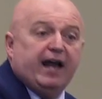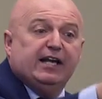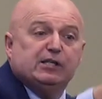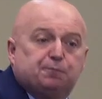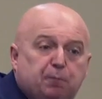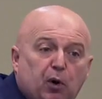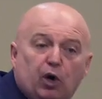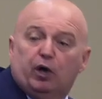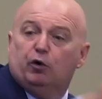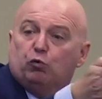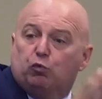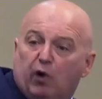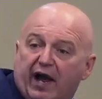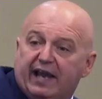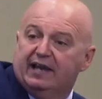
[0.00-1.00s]
has put
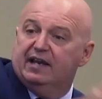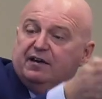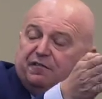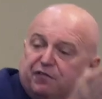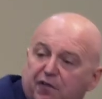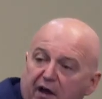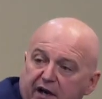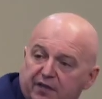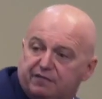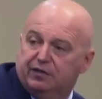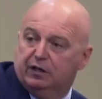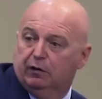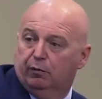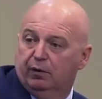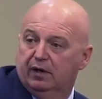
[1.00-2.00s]
right in front of
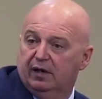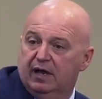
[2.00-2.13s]
you.